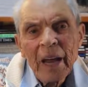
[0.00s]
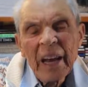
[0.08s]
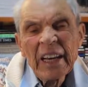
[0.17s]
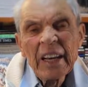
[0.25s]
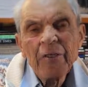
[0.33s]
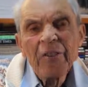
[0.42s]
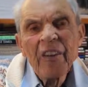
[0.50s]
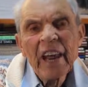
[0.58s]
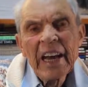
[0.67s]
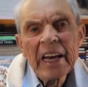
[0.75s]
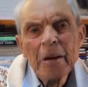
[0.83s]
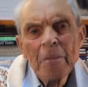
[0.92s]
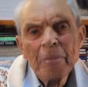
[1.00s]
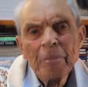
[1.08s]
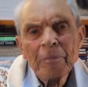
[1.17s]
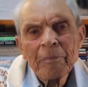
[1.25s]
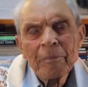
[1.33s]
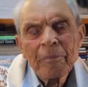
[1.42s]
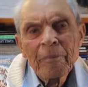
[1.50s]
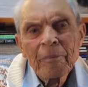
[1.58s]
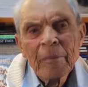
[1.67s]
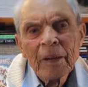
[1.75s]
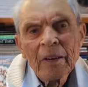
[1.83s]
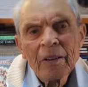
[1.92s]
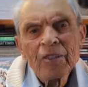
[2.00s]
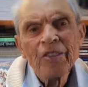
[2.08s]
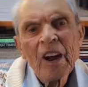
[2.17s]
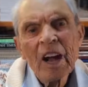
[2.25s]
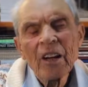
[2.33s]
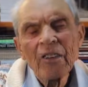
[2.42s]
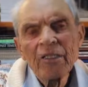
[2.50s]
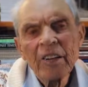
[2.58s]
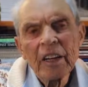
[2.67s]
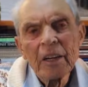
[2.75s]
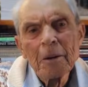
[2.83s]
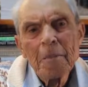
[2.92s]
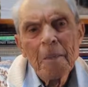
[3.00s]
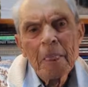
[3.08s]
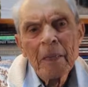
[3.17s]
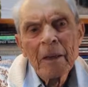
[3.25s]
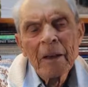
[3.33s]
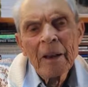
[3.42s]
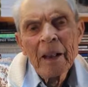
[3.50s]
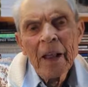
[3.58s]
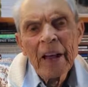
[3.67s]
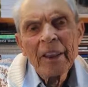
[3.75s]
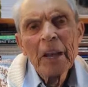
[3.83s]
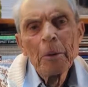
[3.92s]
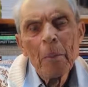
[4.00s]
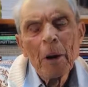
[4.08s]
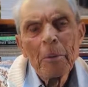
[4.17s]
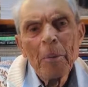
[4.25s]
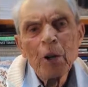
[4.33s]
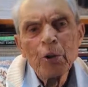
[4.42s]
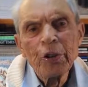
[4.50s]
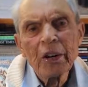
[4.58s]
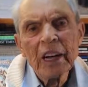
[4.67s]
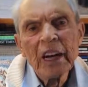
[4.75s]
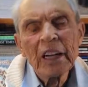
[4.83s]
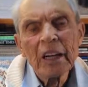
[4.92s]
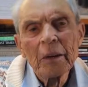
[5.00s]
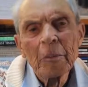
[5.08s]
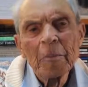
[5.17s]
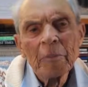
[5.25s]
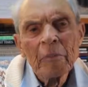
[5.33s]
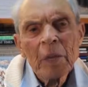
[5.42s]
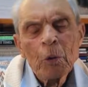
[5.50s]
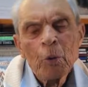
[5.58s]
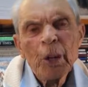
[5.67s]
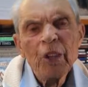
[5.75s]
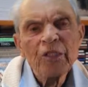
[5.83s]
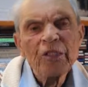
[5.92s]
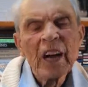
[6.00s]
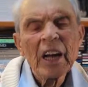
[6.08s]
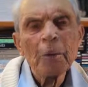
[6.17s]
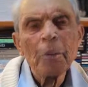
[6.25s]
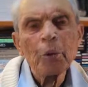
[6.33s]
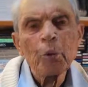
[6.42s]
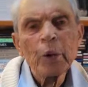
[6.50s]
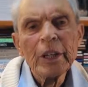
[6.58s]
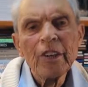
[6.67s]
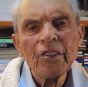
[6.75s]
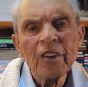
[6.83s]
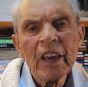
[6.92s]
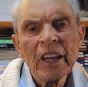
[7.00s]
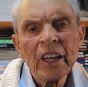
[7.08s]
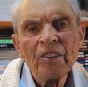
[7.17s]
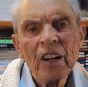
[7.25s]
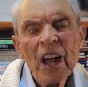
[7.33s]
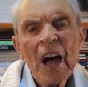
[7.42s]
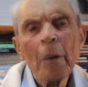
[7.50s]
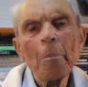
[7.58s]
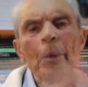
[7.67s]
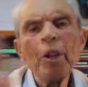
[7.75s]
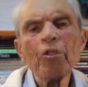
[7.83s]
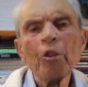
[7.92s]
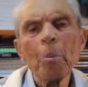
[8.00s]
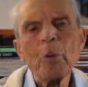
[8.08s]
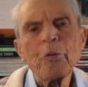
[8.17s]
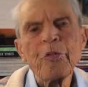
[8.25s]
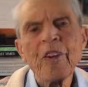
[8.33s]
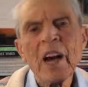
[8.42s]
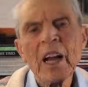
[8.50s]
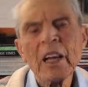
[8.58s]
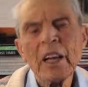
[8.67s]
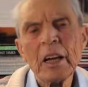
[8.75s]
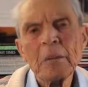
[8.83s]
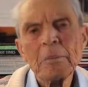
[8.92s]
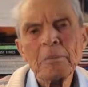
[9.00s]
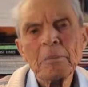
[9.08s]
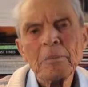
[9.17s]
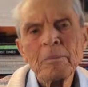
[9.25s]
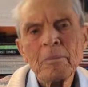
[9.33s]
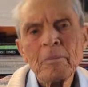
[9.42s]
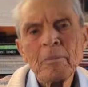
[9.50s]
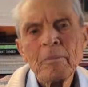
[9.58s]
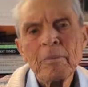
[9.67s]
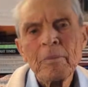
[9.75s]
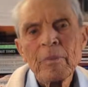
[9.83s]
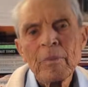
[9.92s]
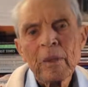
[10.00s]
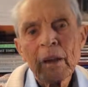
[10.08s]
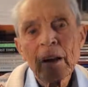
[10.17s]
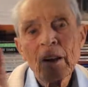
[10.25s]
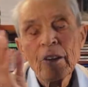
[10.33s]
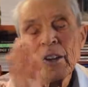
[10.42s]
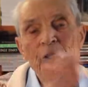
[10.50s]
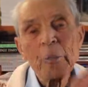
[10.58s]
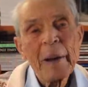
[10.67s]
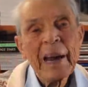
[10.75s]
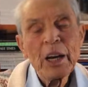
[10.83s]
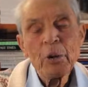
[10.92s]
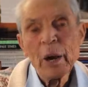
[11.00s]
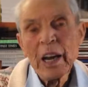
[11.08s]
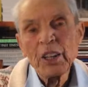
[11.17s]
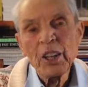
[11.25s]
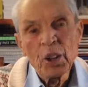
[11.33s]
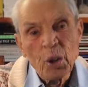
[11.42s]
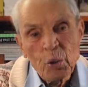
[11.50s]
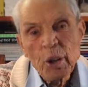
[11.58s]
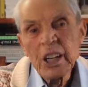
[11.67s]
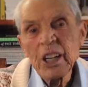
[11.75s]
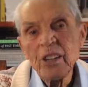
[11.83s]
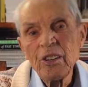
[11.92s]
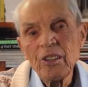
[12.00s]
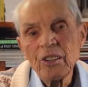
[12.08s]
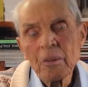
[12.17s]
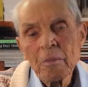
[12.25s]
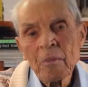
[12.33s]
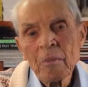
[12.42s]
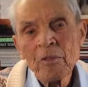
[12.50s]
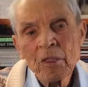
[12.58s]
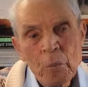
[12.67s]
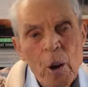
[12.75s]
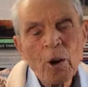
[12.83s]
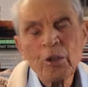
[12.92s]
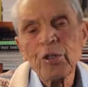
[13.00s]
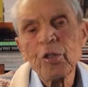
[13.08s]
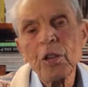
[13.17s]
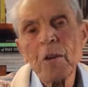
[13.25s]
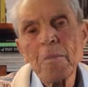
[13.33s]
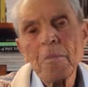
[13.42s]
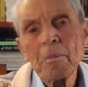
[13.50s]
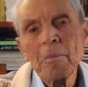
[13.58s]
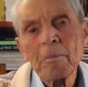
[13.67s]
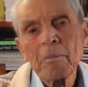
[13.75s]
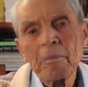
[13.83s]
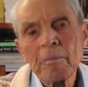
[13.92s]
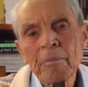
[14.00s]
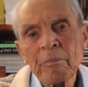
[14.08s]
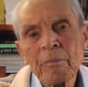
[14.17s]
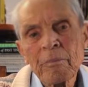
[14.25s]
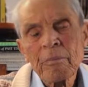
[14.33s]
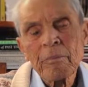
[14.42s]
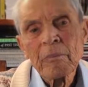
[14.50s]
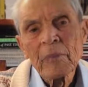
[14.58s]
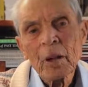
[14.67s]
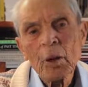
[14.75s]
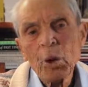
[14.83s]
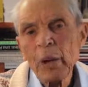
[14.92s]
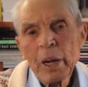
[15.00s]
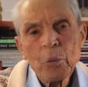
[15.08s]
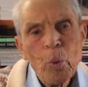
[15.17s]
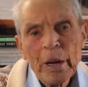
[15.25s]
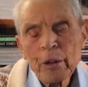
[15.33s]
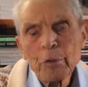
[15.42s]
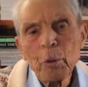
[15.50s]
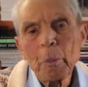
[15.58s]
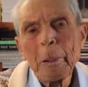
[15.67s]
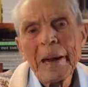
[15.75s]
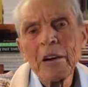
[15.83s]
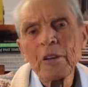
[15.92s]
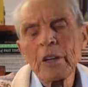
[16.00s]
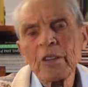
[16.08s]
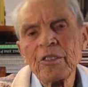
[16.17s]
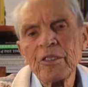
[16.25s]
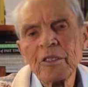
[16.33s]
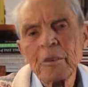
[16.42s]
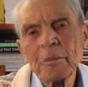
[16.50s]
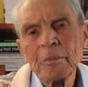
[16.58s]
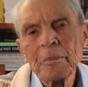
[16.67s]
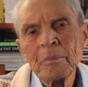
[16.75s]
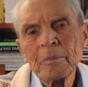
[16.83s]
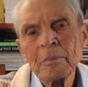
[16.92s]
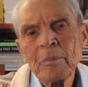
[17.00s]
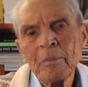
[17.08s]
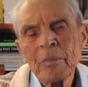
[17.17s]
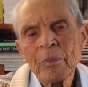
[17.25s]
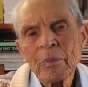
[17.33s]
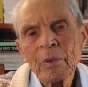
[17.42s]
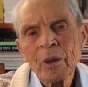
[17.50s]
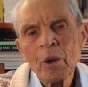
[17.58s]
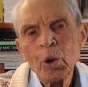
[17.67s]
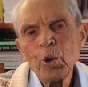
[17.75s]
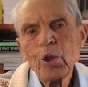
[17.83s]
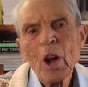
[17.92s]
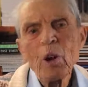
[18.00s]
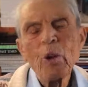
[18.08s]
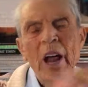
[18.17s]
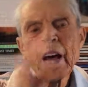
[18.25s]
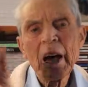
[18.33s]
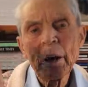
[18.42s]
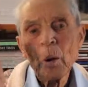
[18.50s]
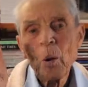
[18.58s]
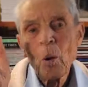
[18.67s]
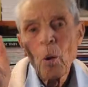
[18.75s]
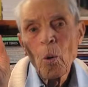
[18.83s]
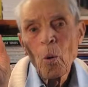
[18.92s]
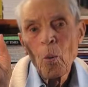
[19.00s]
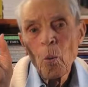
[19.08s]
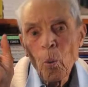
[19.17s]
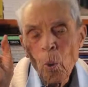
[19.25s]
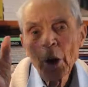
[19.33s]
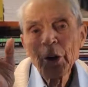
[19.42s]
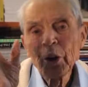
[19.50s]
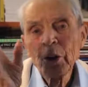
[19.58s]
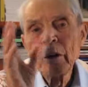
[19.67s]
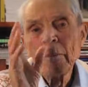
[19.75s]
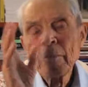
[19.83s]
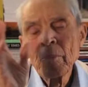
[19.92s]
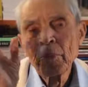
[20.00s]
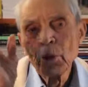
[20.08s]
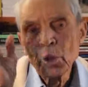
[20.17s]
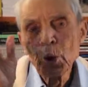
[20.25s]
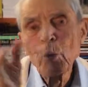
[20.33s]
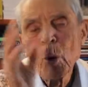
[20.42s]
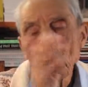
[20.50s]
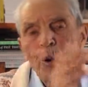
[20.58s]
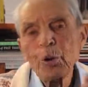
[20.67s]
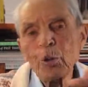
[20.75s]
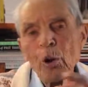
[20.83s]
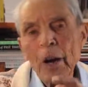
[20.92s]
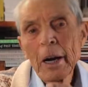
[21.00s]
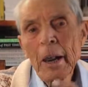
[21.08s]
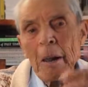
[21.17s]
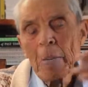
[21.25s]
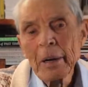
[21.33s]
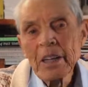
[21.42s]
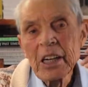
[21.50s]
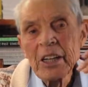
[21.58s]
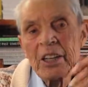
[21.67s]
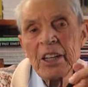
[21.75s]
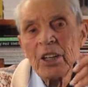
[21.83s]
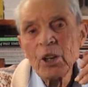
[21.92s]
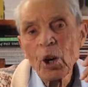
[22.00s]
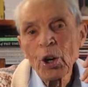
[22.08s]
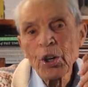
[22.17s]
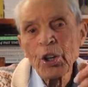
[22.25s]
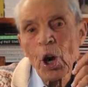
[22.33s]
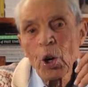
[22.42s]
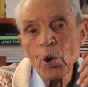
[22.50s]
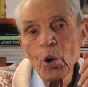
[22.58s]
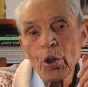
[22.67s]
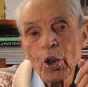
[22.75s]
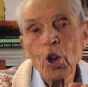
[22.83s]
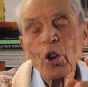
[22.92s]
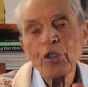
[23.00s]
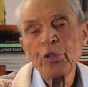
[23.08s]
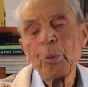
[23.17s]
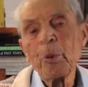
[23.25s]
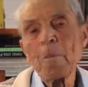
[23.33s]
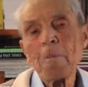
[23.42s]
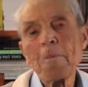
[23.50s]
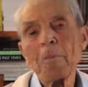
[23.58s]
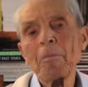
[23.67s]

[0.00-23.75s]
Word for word: and he fled to Charleston and then by boat to England with his tail between his legs, a miserable failure this man who had degrees from Oxford, who'd had wonderful parents, whose whole heart wanted to do what was right, but he did not know the gospel.